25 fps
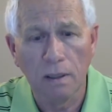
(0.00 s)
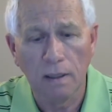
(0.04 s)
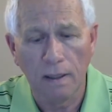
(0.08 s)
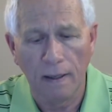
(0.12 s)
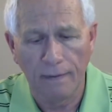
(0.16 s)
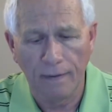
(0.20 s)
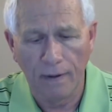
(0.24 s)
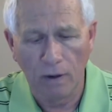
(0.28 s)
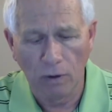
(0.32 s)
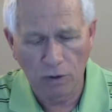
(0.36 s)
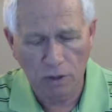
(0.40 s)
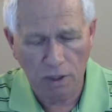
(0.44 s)

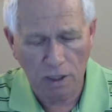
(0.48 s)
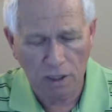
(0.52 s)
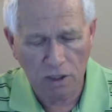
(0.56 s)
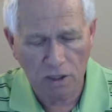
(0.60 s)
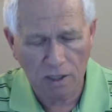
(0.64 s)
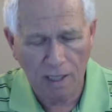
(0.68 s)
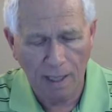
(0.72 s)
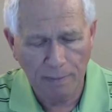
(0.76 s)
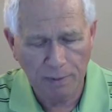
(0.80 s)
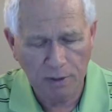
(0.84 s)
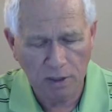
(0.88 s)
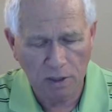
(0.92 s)
And those
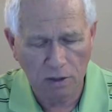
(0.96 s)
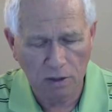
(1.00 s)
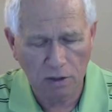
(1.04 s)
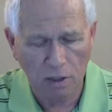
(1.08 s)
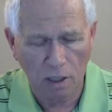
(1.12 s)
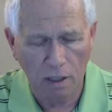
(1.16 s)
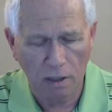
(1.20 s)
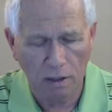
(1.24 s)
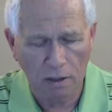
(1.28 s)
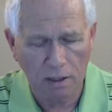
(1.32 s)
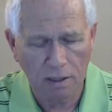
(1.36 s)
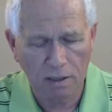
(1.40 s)
exceptions
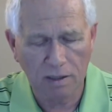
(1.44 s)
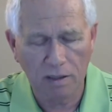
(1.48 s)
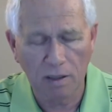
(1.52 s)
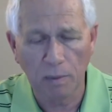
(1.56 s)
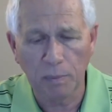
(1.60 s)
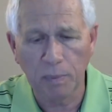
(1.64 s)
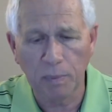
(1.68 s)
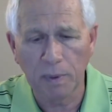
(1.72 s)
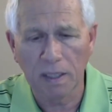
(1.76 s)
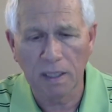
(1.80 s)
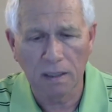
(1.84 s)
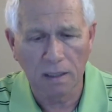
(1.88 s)
are
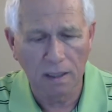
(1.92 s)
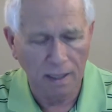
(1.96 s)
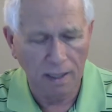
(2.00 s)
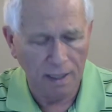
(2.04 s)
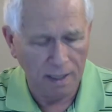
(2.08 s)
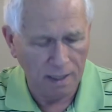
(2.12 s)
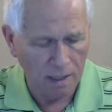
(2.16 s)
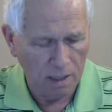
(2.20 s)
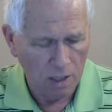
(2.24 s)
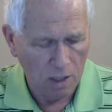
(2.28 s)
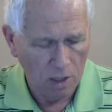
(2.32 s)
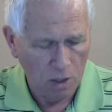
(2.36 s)

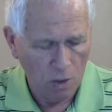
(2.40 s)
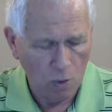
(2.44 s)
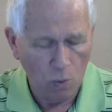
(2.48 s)
typically